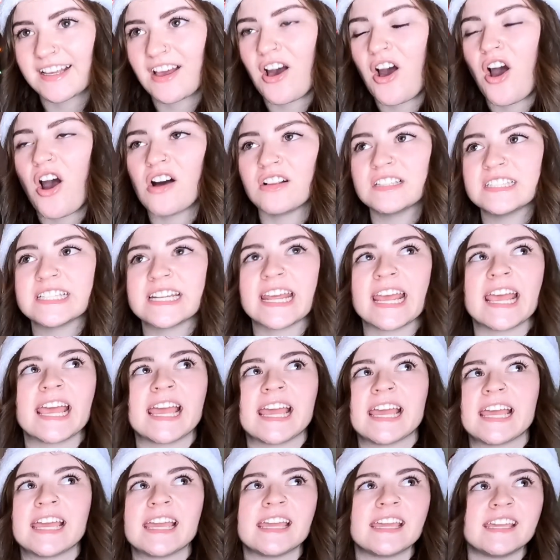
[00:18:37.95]

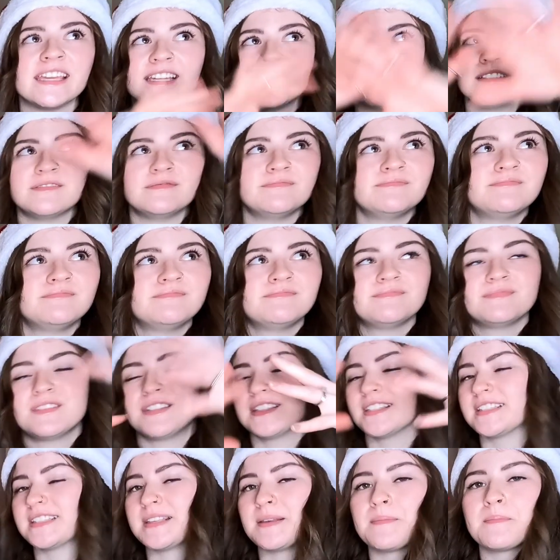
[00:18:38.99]
holiday,
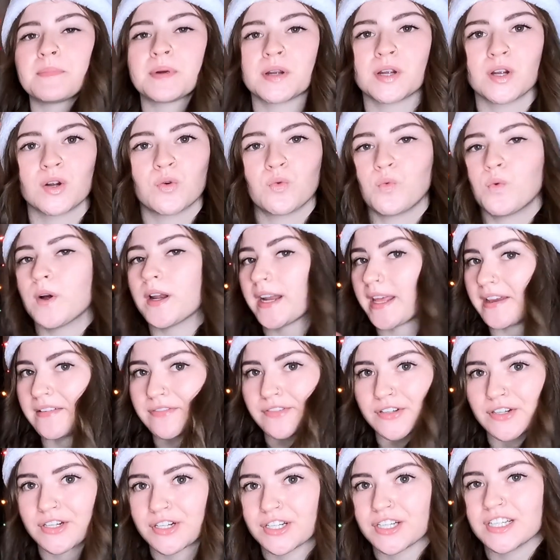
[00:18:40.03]
December,
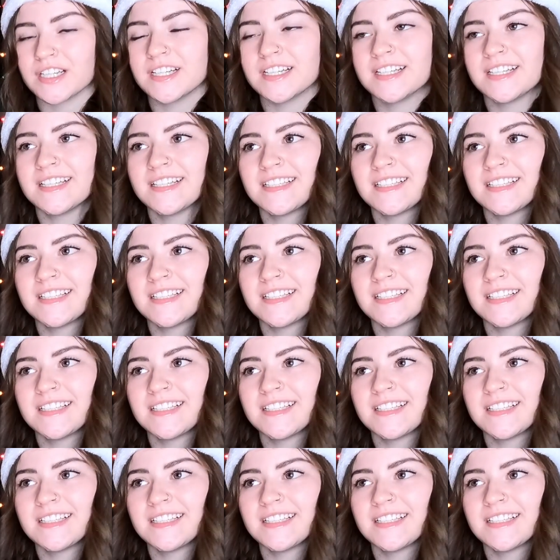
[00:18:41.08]
whatever.